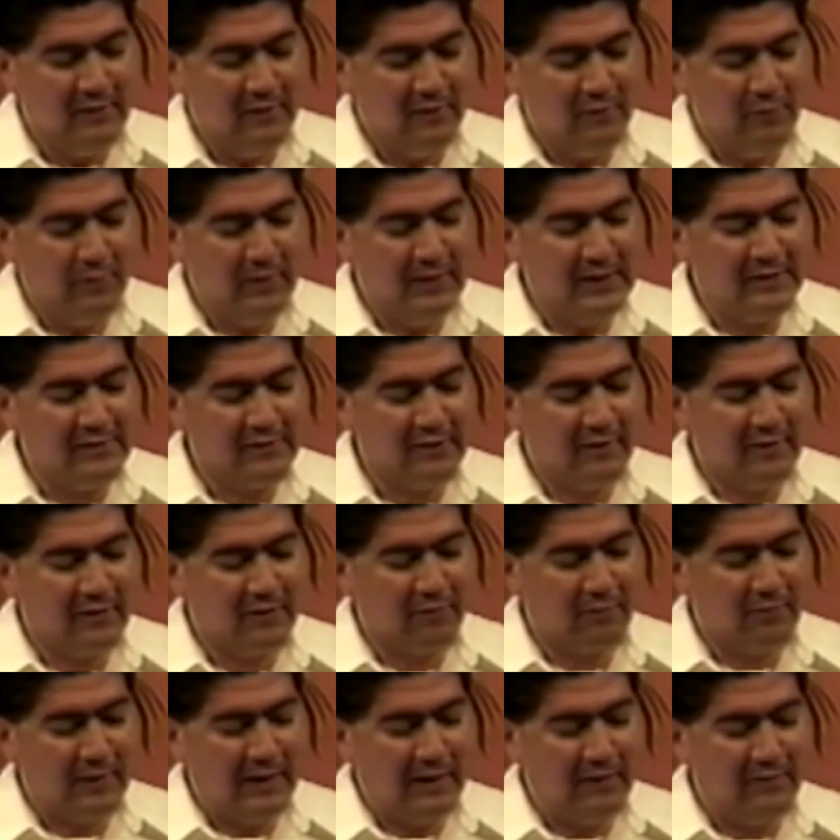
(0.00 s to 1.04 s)
When he saw the
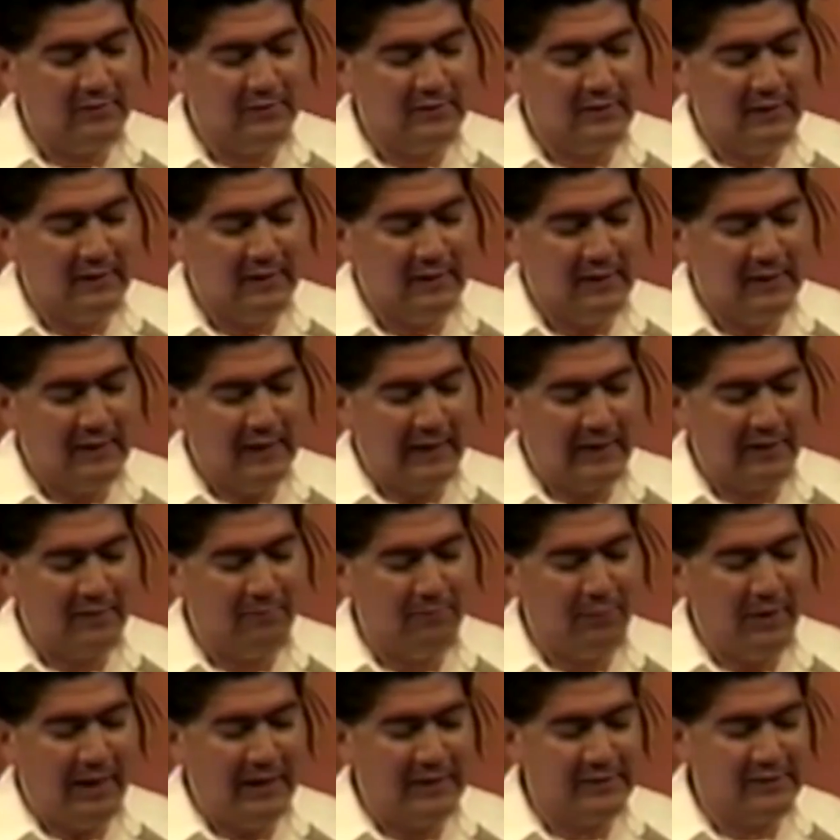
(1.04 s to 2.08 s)
crowds, he had
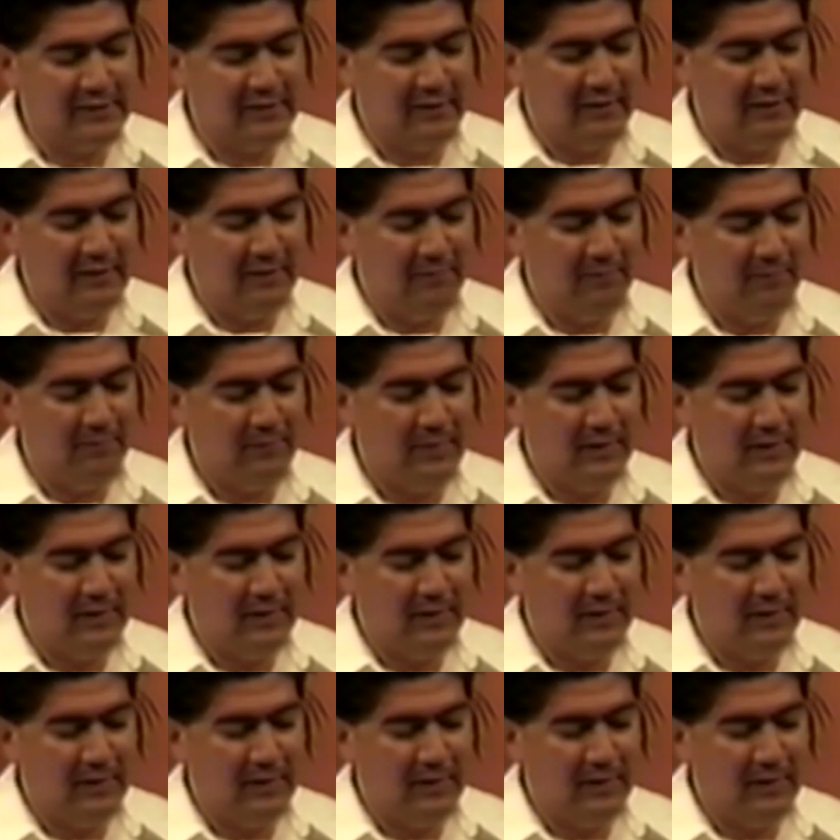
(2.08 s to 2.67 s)
compassion on them